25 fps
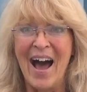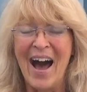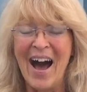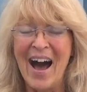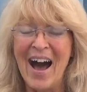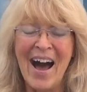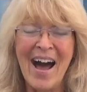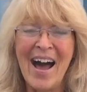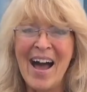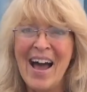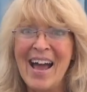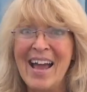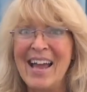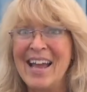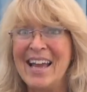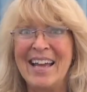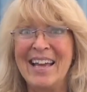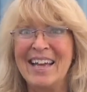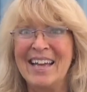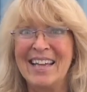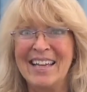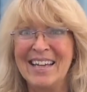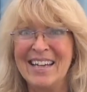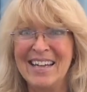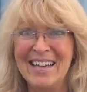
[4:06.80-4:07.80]

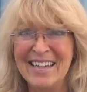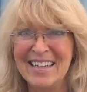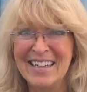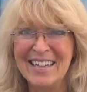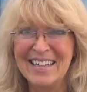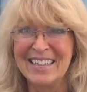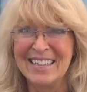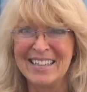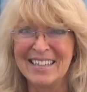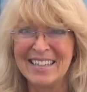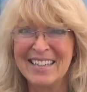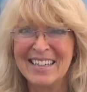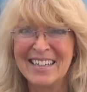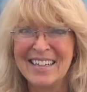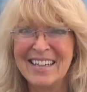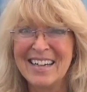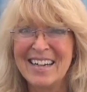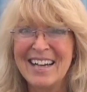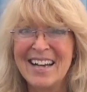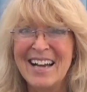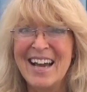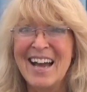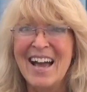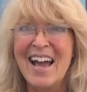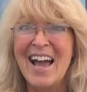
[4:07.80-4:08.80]
hi."
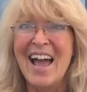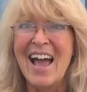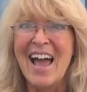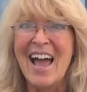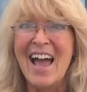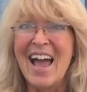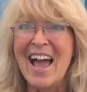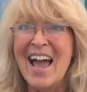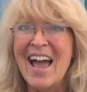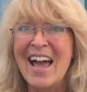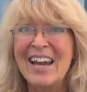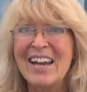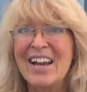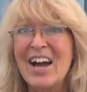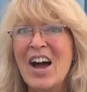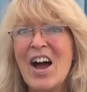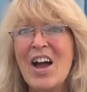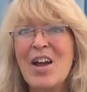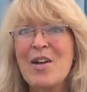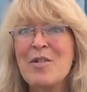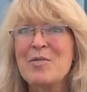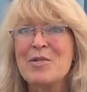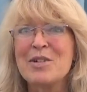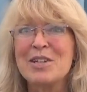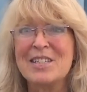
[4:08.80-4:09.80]
And
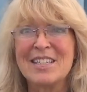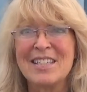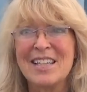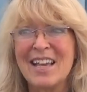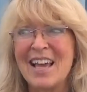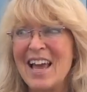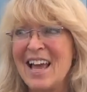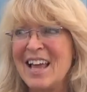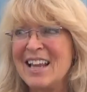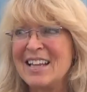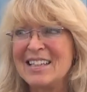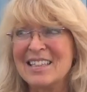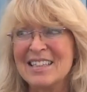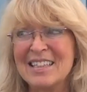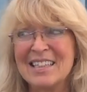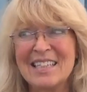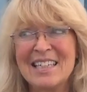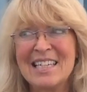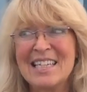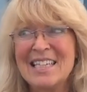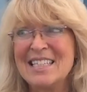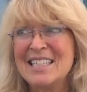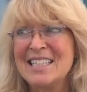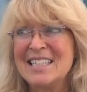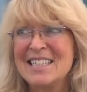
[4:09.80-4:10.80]
I was at
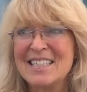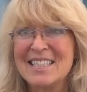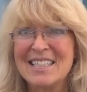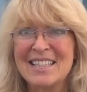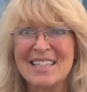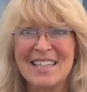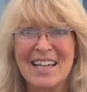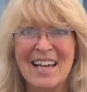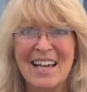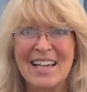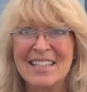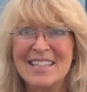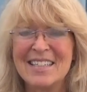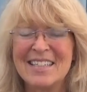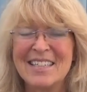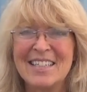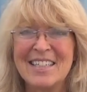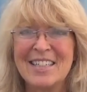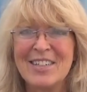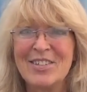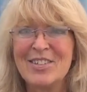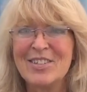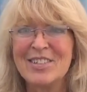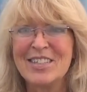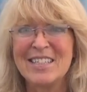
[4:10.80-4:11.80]
least
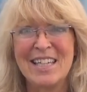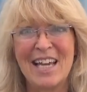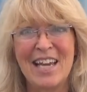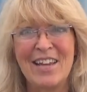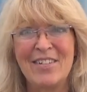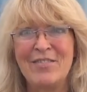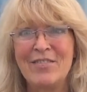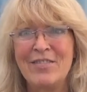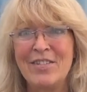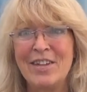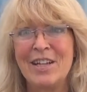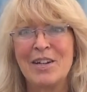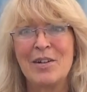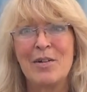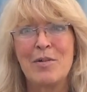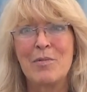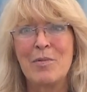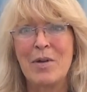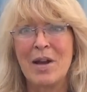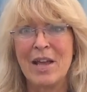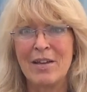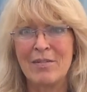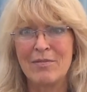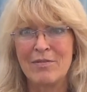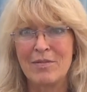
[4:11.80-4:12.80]
still 10 feet
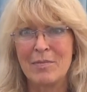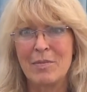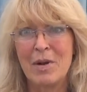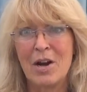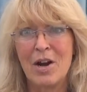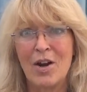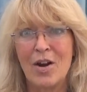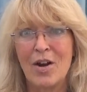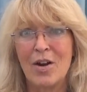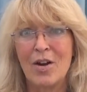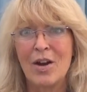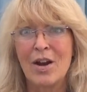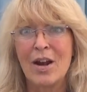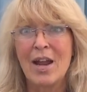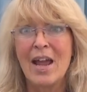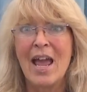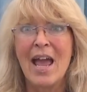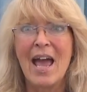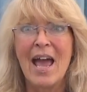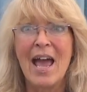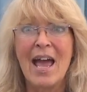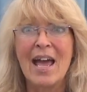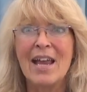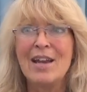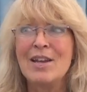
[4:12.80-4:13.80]
away from her,
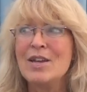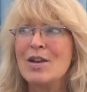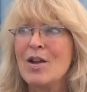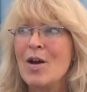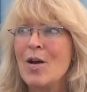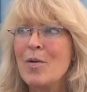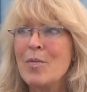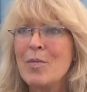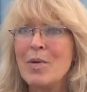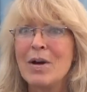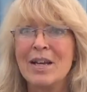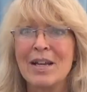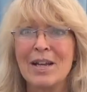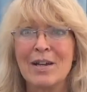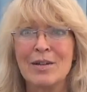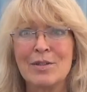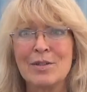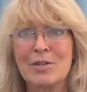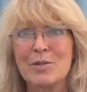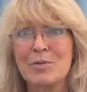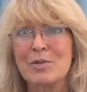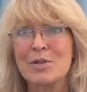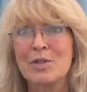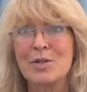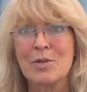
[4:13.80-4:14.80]
and no one
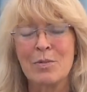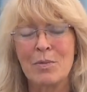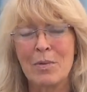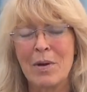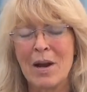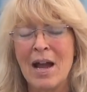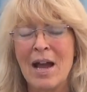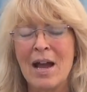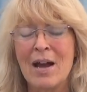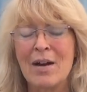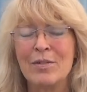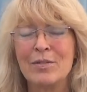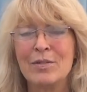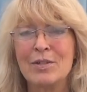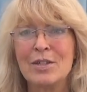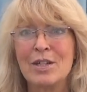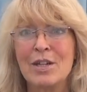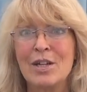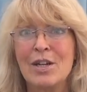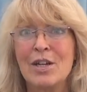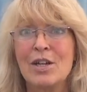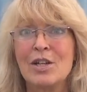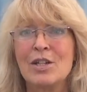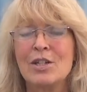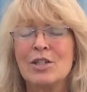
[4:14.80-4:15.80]
else was around.
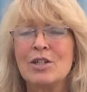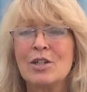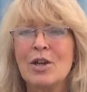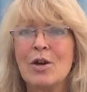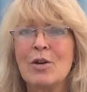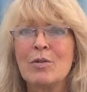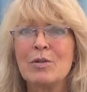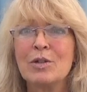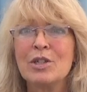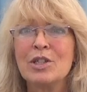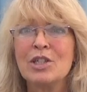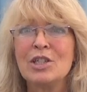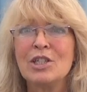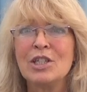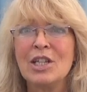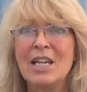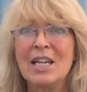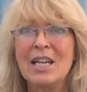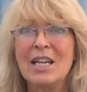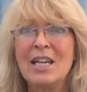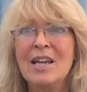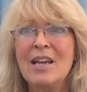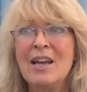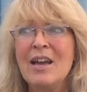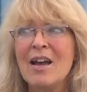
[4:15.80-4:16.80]
So
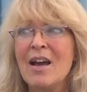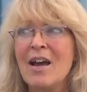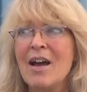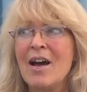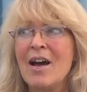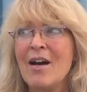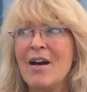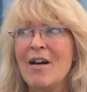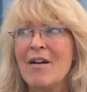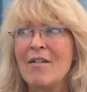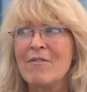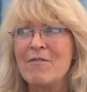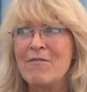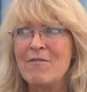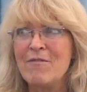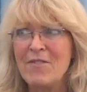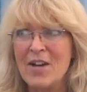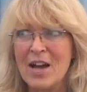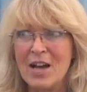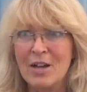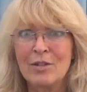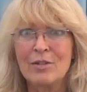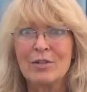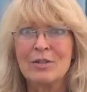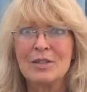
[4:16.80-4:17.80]
she
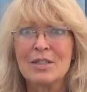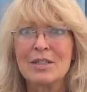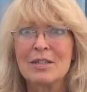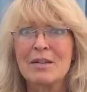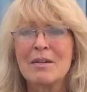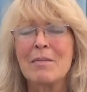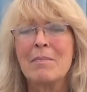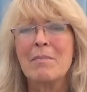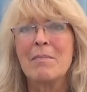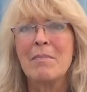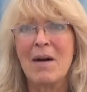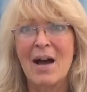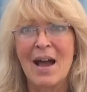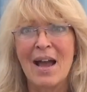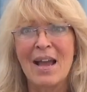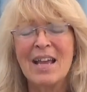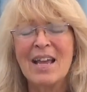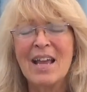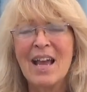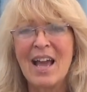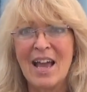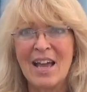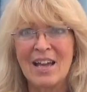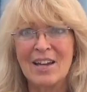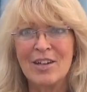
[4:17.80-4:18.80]
felt my
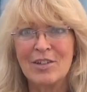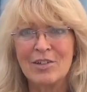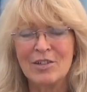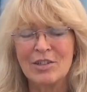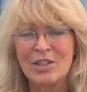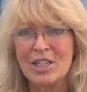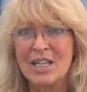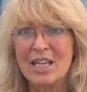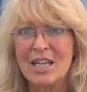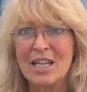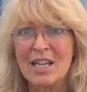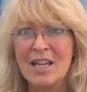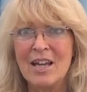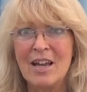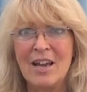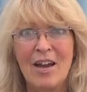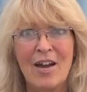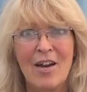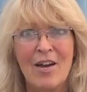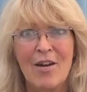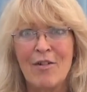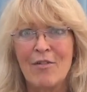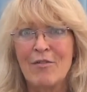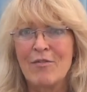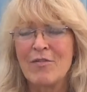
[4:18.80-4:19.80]
energy
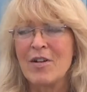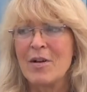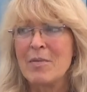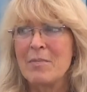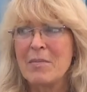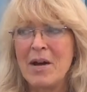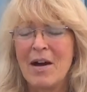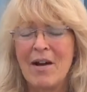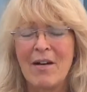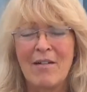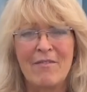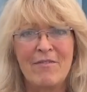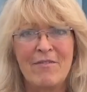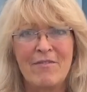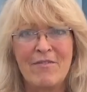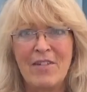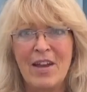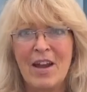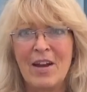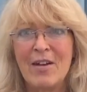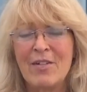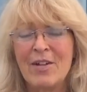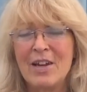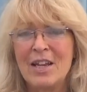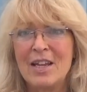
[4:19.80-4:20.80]
from a
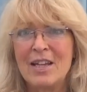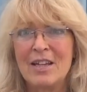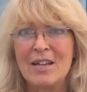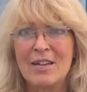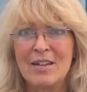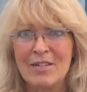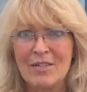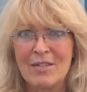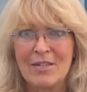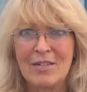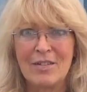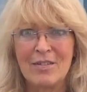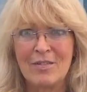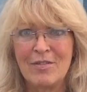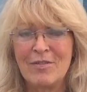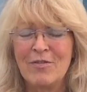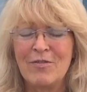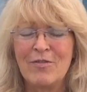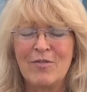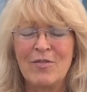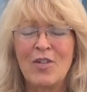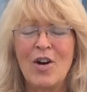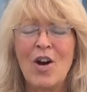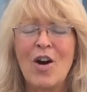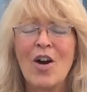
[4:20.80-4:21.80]
very
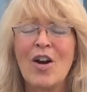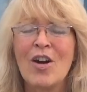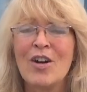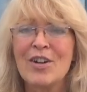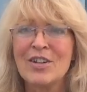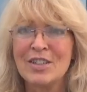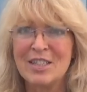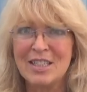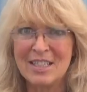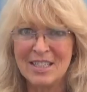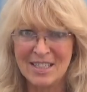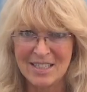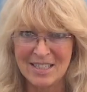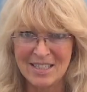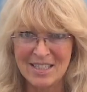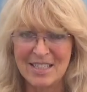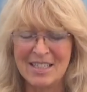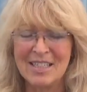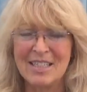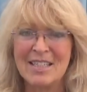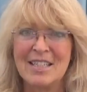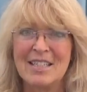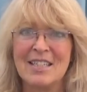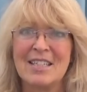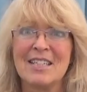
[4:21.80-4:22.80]
far
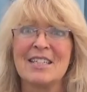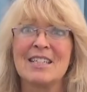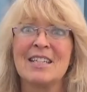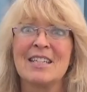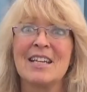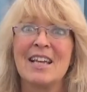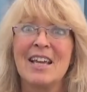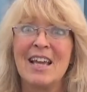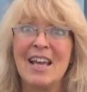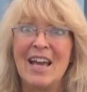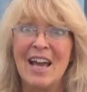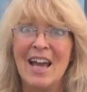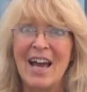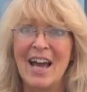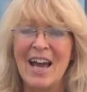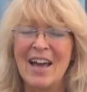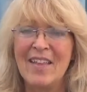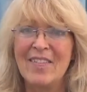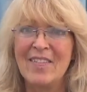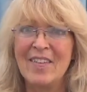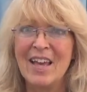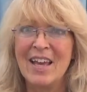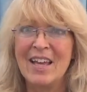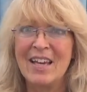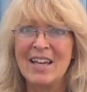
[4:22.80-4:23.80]
distance,
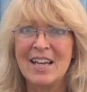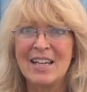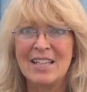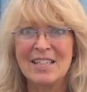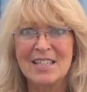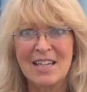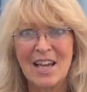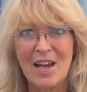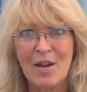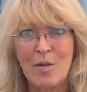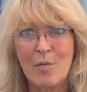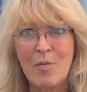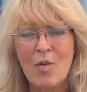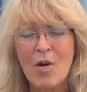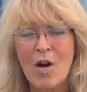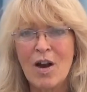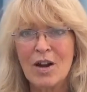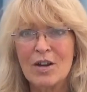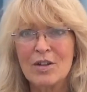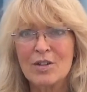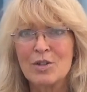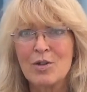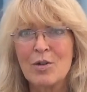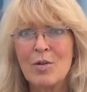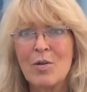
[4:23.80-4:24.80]
and then as I
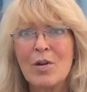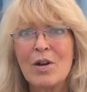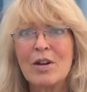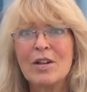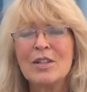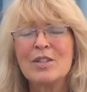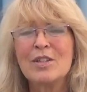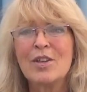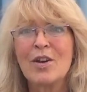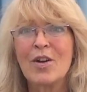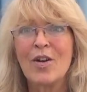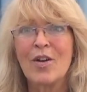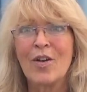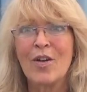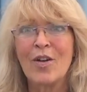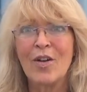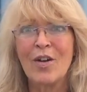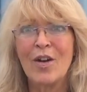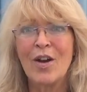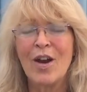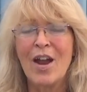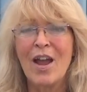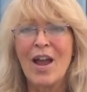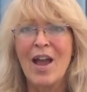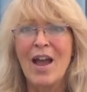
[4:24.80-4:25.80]
walked towards her,
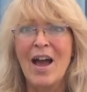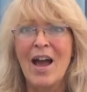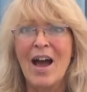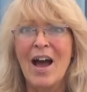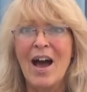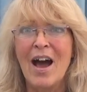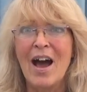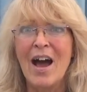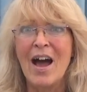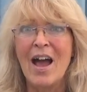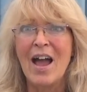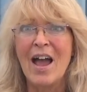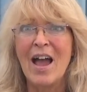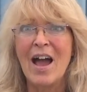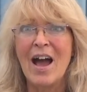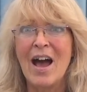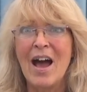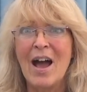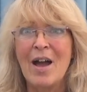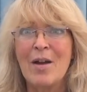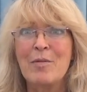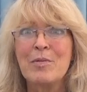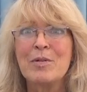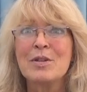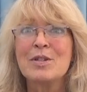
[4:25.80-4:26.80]

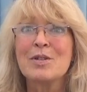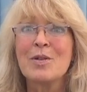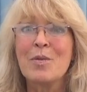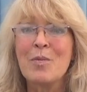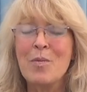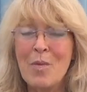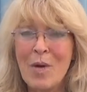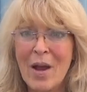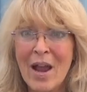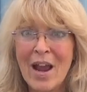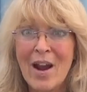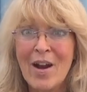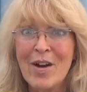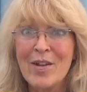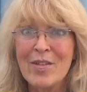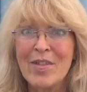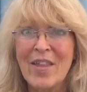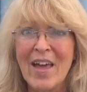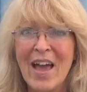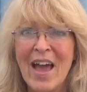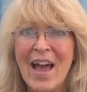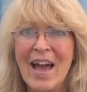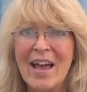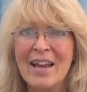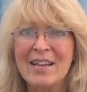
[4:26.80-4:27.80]
I was aware
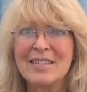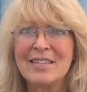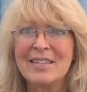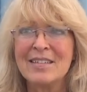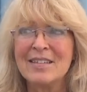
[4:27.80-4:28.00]
that